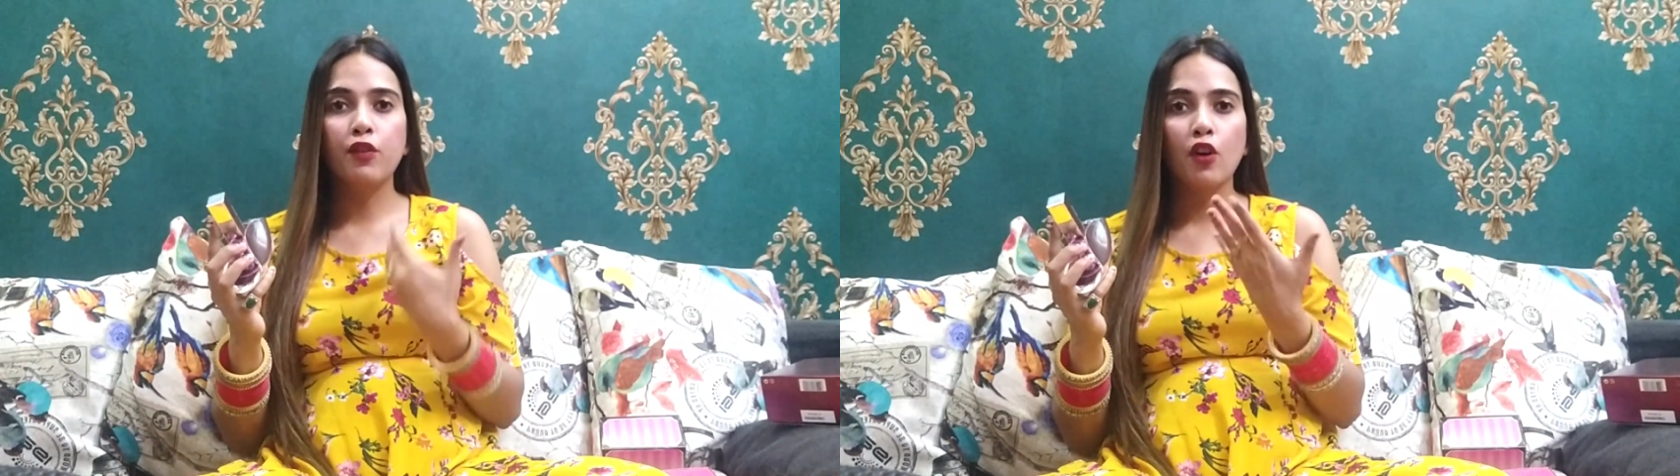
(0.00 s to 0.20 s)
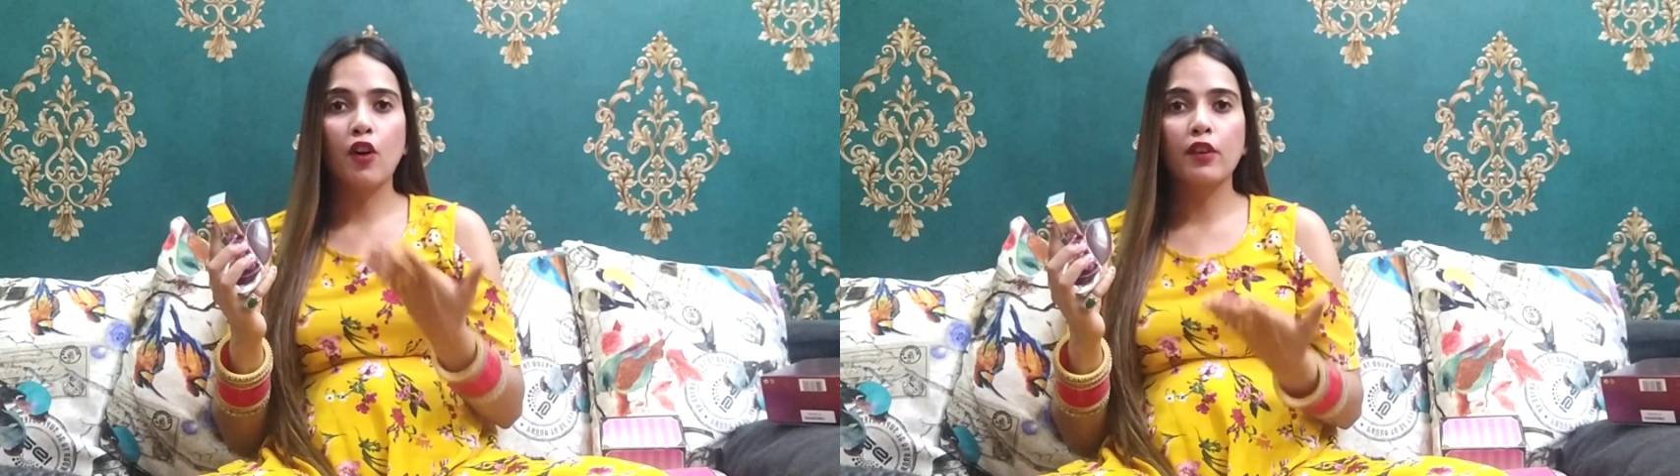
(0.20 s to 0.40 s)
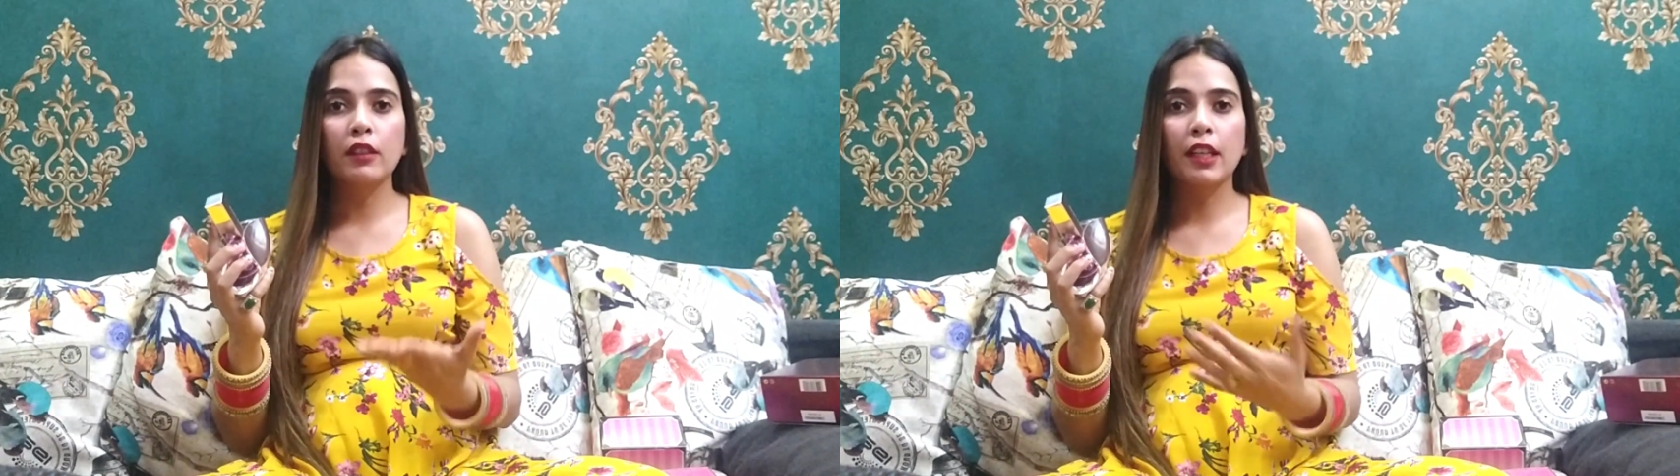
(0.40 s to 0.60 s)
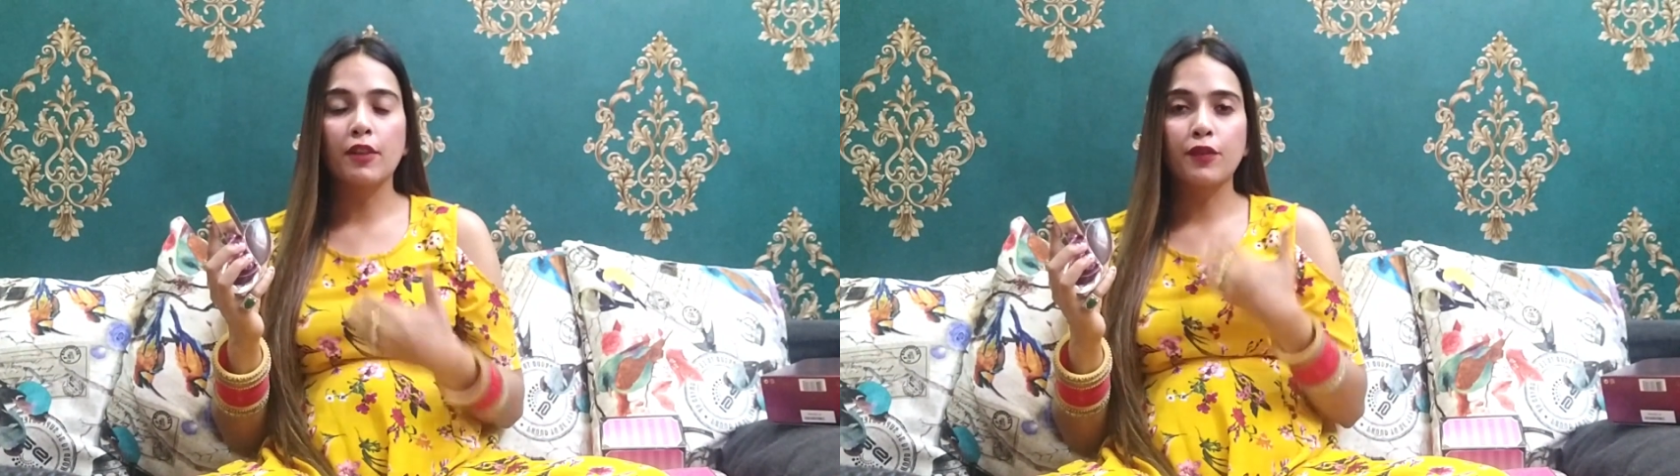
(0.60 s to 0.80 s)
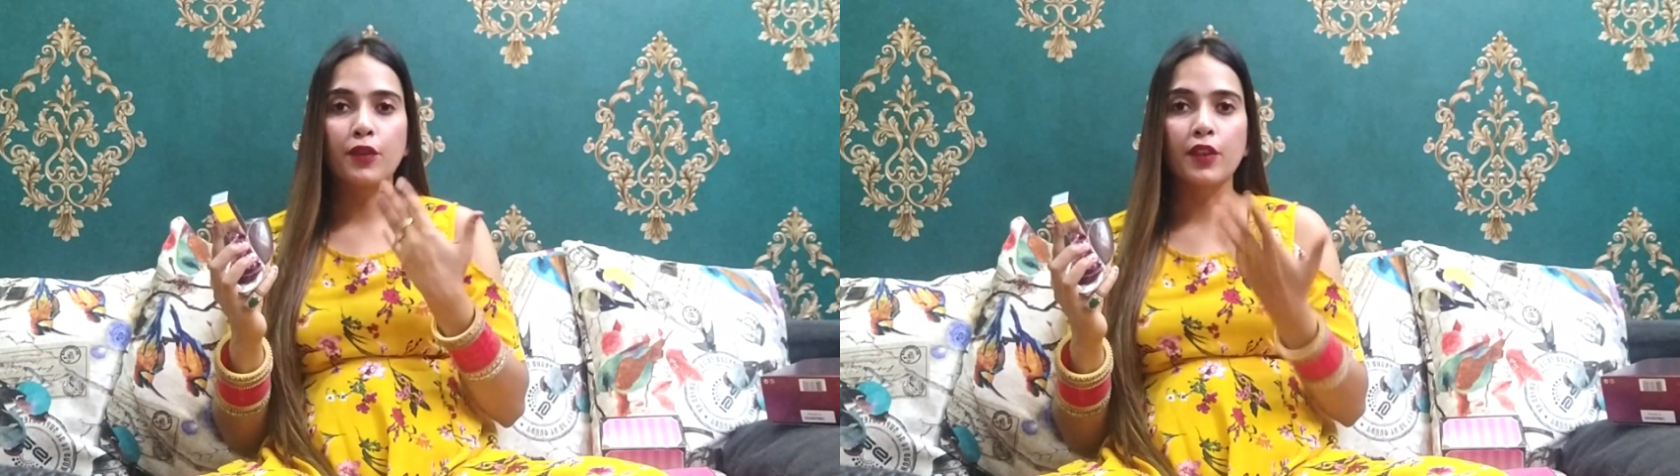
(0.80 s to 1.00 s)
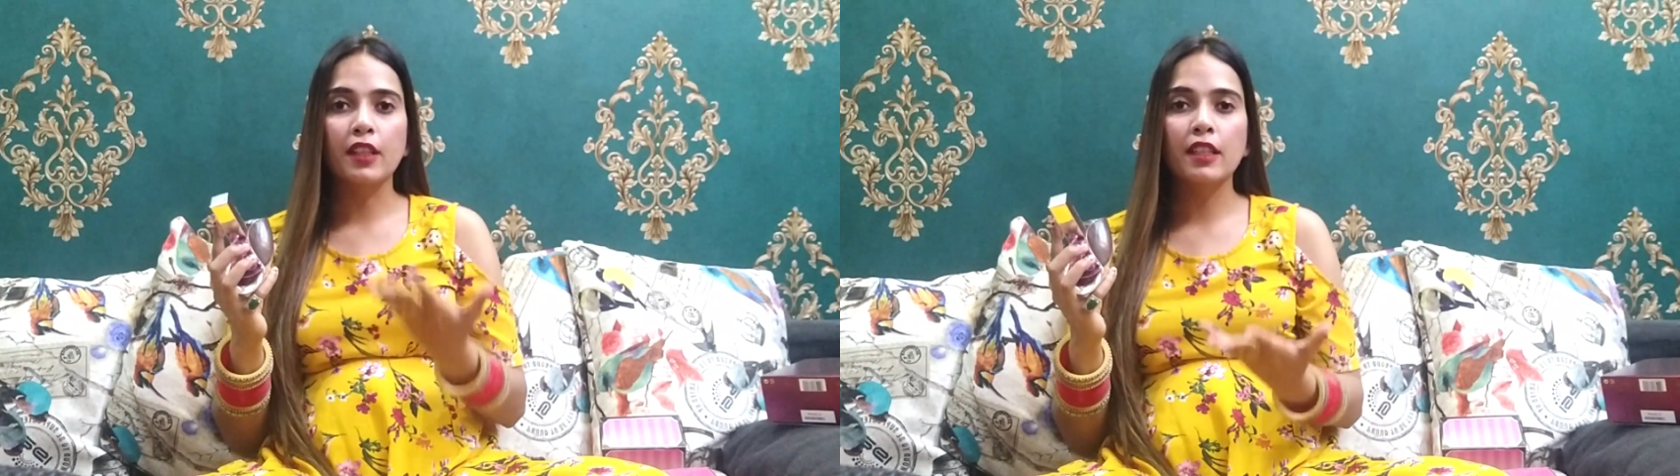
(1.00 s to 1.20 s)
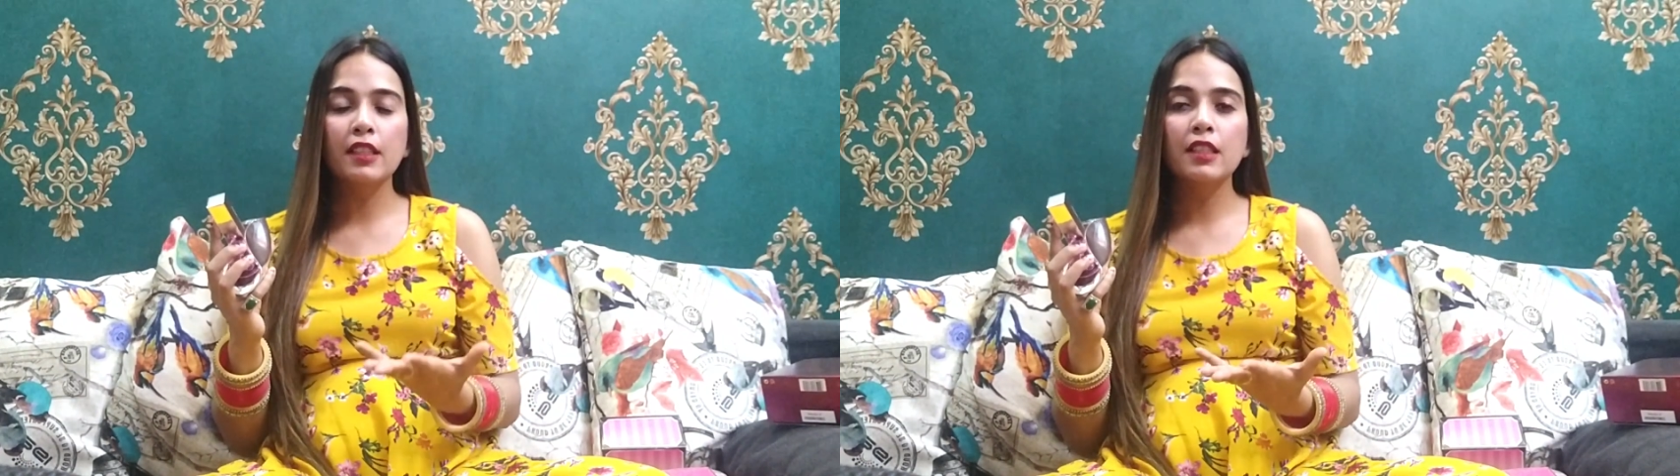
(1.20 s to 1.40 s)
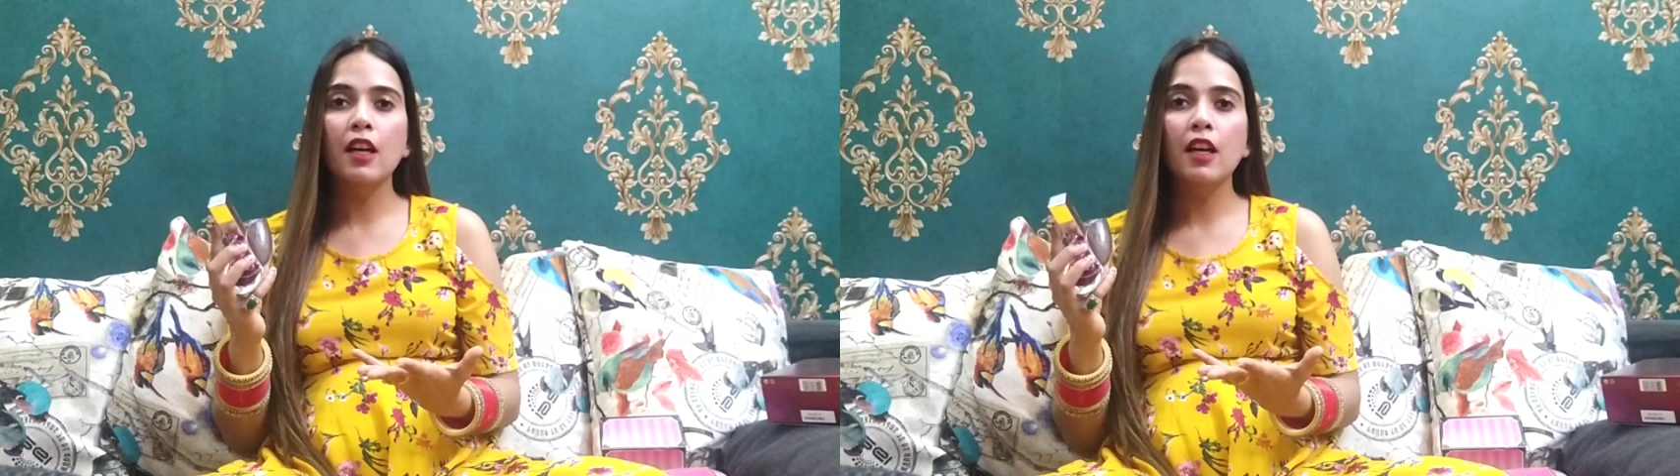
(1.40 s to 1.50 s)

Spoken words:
floral and fruitiness